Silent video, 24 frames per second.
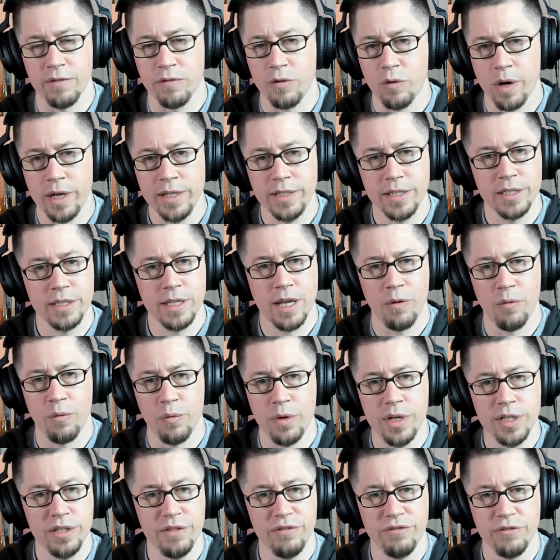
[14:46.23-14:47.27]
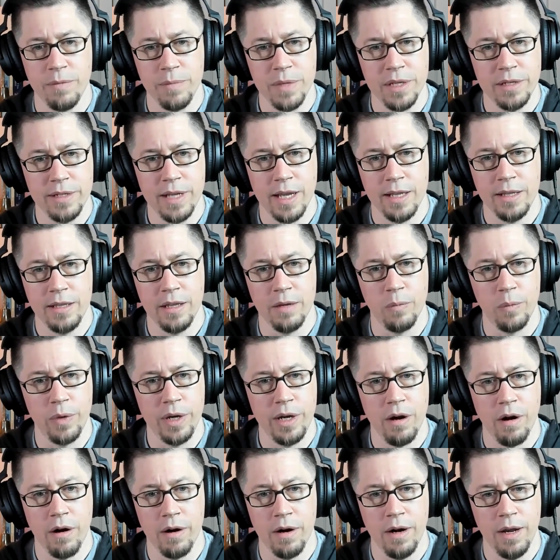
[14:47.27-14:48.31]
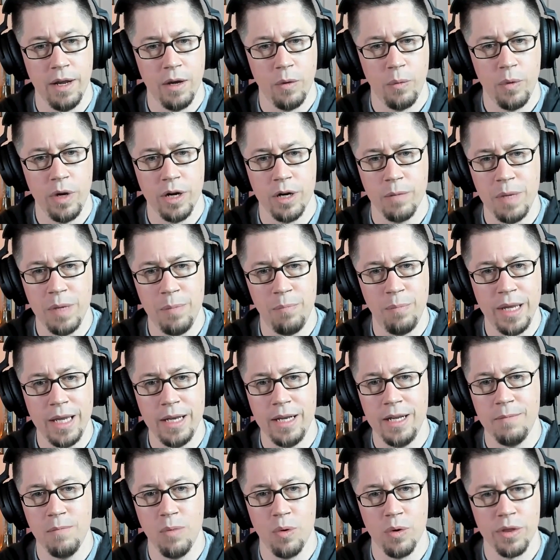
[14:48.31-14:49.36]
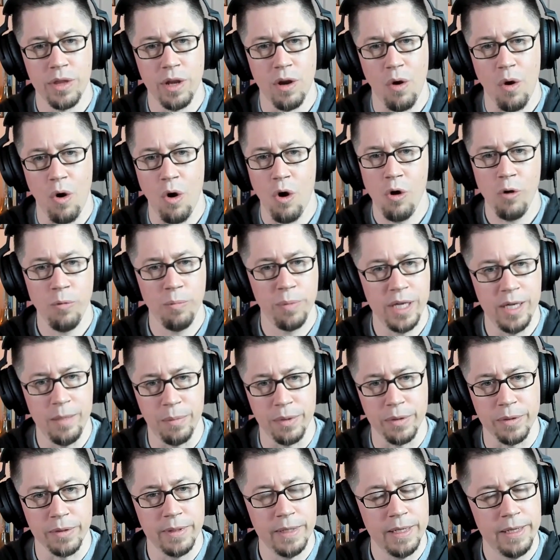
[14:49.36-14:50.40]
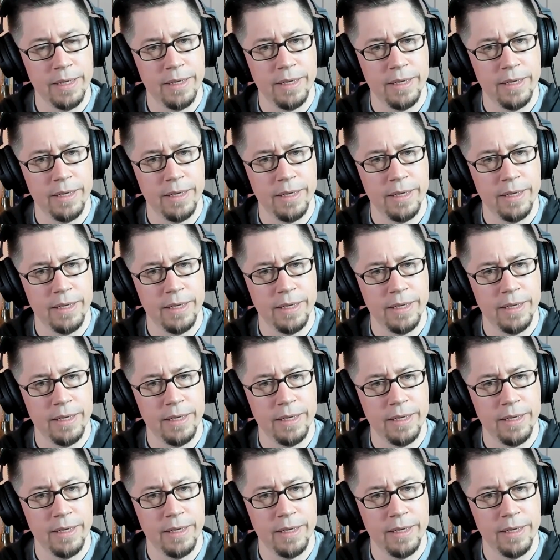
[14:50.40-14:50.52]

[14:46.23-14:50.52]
If Christ is not risen from the dead, then we are to be pitied more than all people.